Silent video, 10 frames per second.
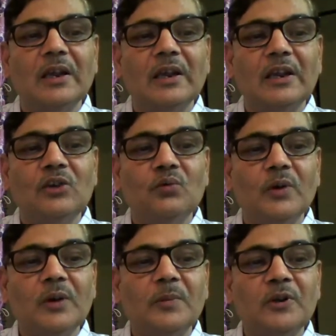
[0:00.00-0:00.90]
in
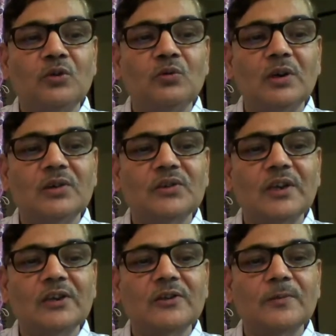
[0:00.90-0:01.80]
one particular
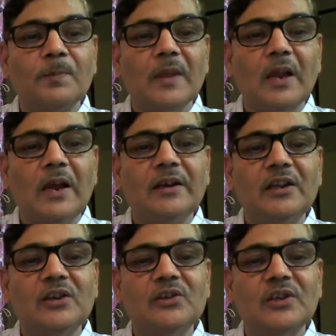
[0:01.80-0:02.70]
sex and a
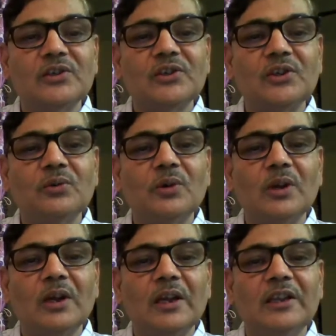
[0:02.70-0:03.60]
recessive
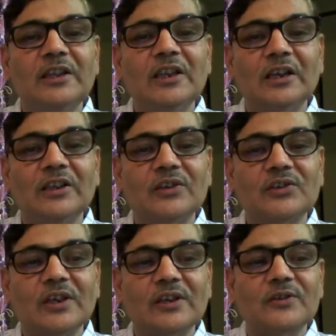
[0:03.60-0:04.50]
in the other
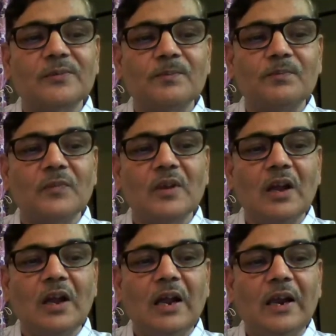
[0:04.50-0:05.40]
sex.
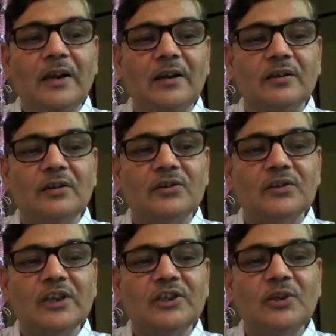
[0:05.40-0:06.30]
And
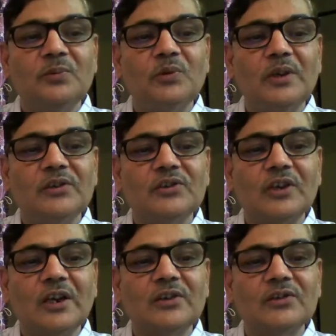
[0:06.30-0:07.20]
sex-influenced
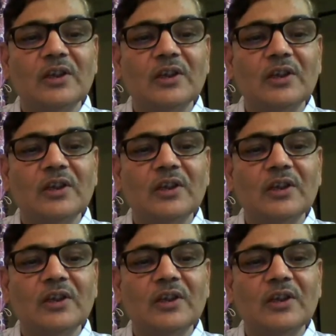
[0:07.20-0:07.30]
traits